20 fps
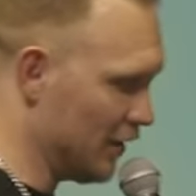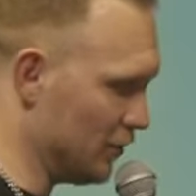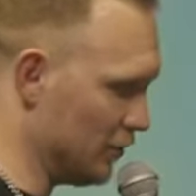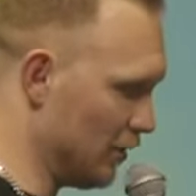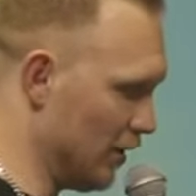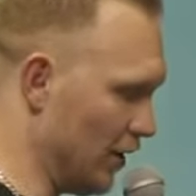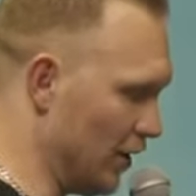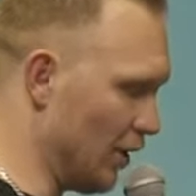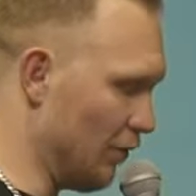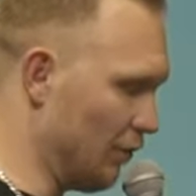
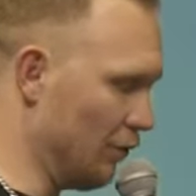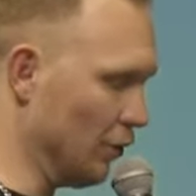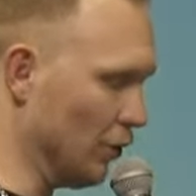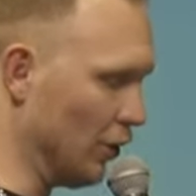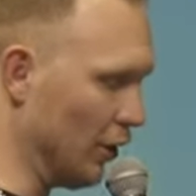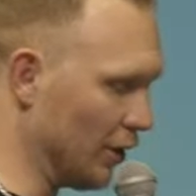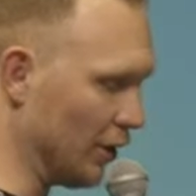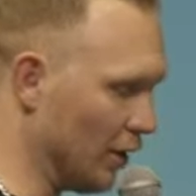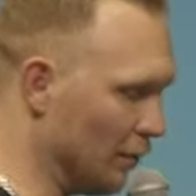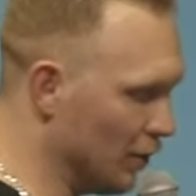He's like, I
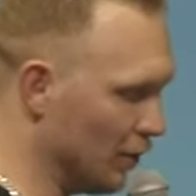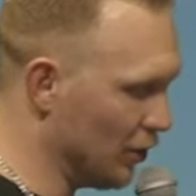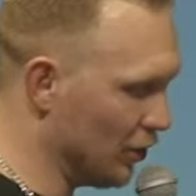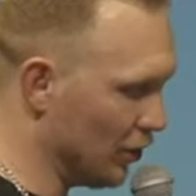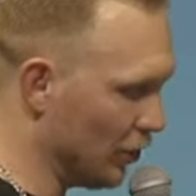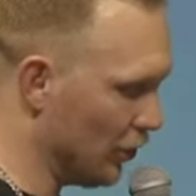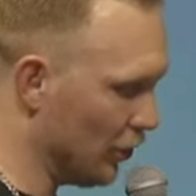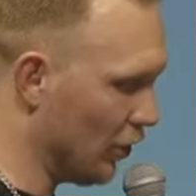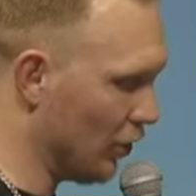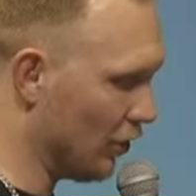feel like I'm
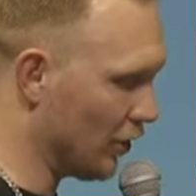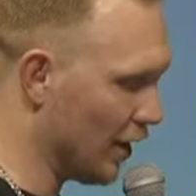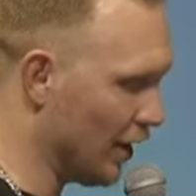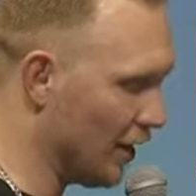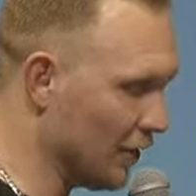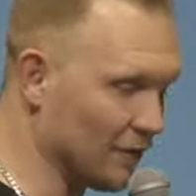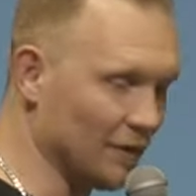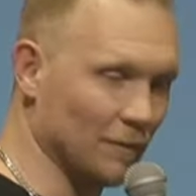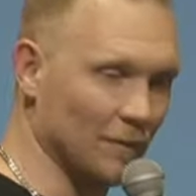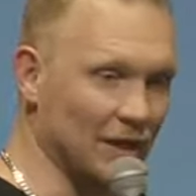in a
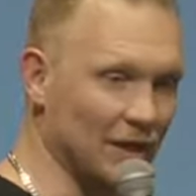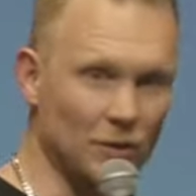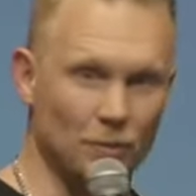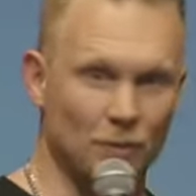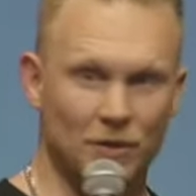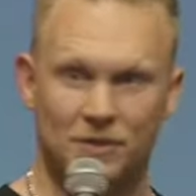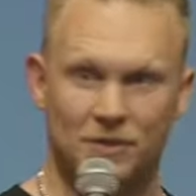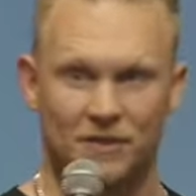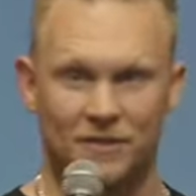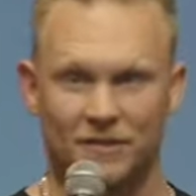doghouse. I'm like, you
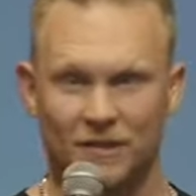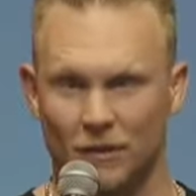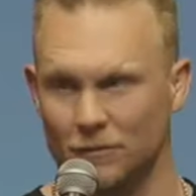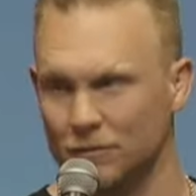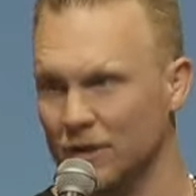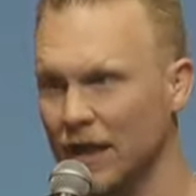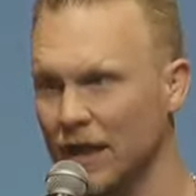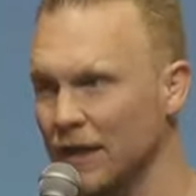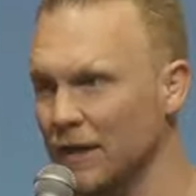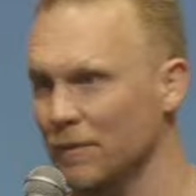put
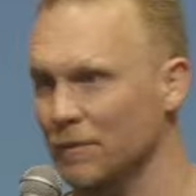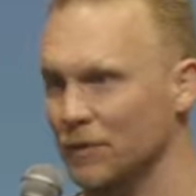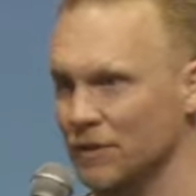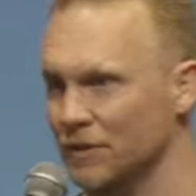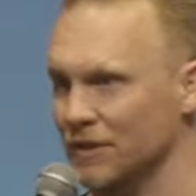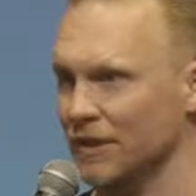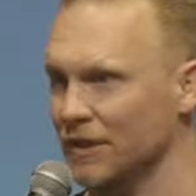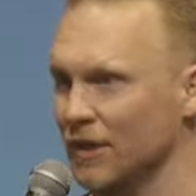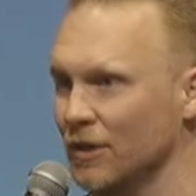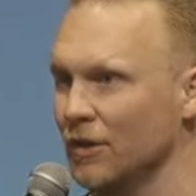yourself there. I didn't
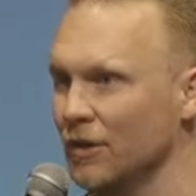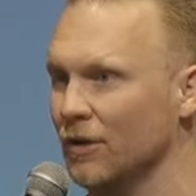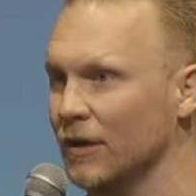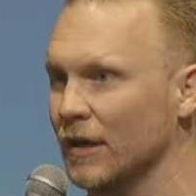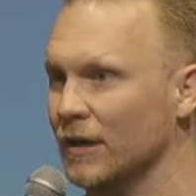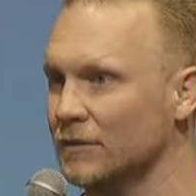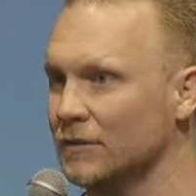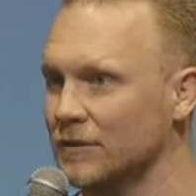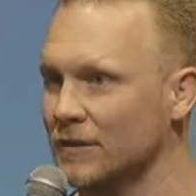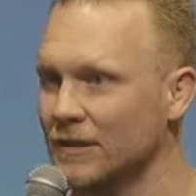put you in the
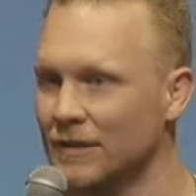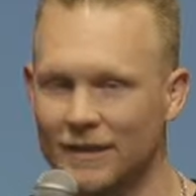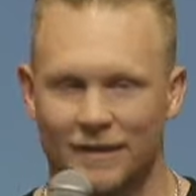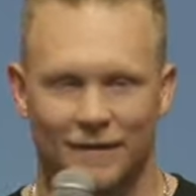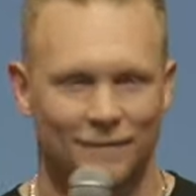doghouse.